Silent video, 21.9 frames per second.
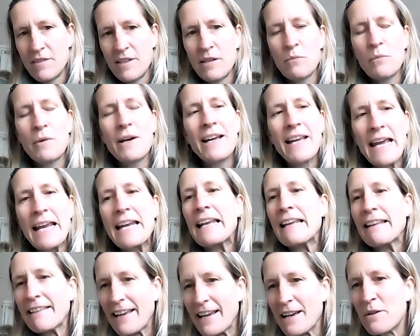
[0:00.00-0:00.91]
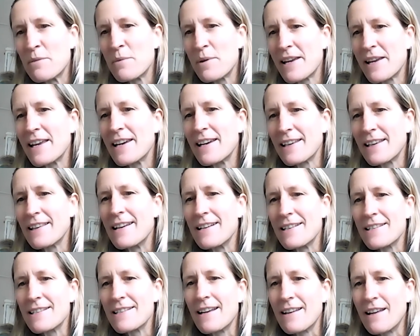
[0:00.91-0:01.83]
we're getting there. We're getting there
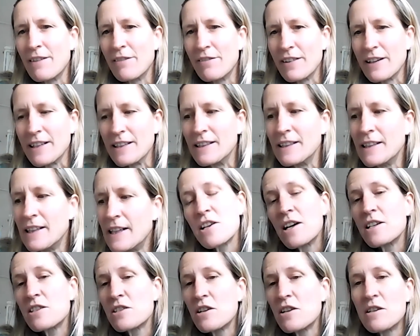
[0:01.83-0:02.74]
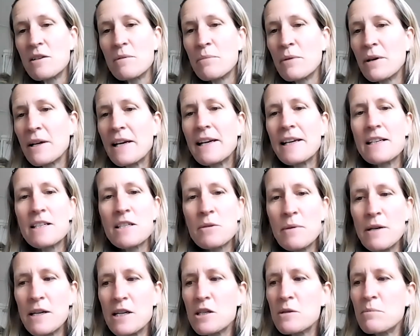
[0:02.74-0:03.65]
in South Africa. So I started bringing in
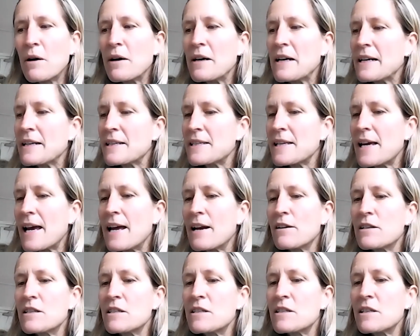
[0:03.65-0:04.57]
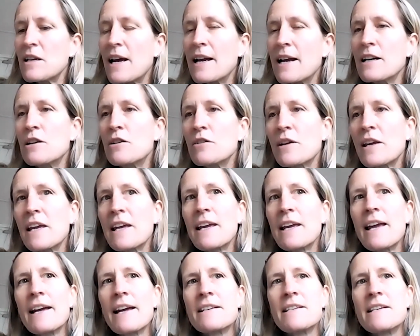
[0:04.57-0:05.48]
Swedish products and
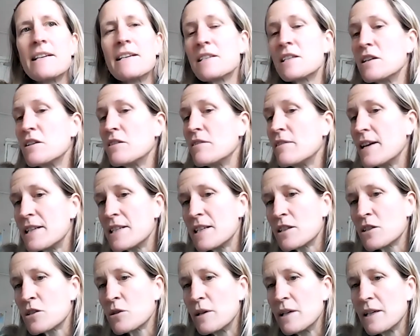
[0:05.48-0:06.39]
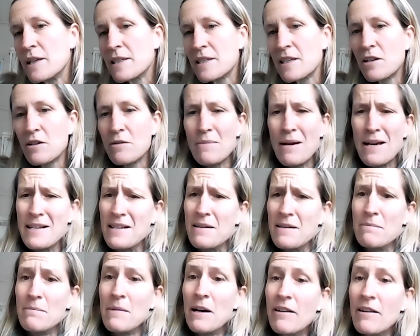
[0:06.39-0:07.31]
looking at incinerating toilets that are made in
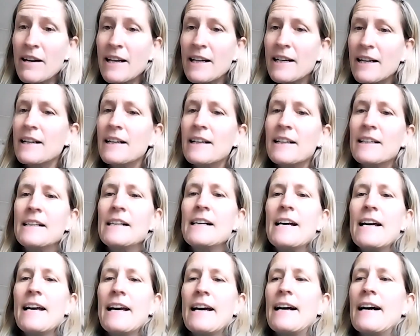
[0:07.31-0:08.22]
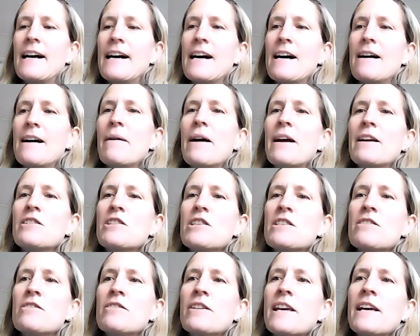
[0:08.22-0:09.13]
America, and
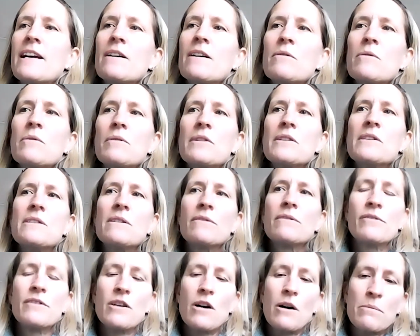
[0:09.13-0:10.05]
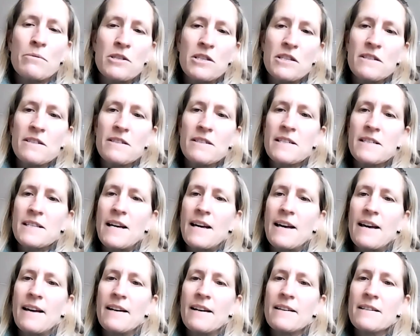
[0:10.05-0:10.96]
just looking at all the different options
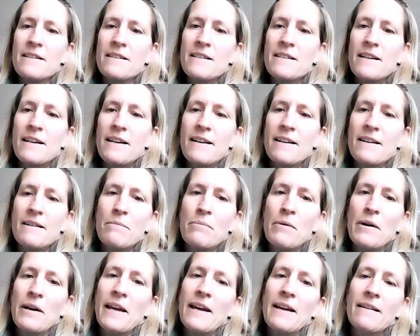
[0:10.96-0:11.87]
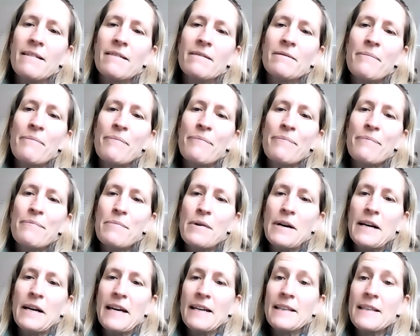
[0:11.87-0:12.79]
and bringing
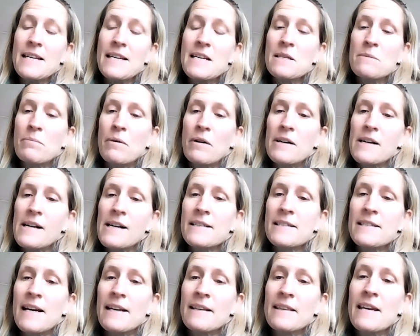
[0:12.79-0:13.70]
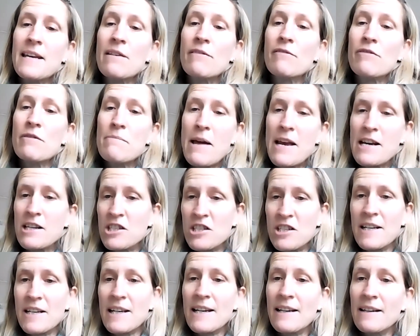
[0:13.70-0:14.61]
these products and the
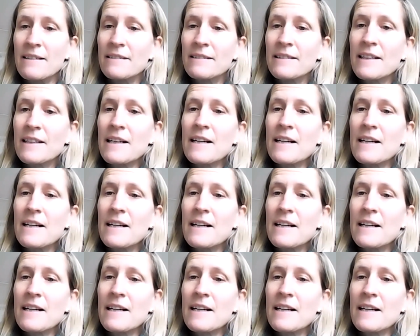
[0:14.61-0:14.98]
information in,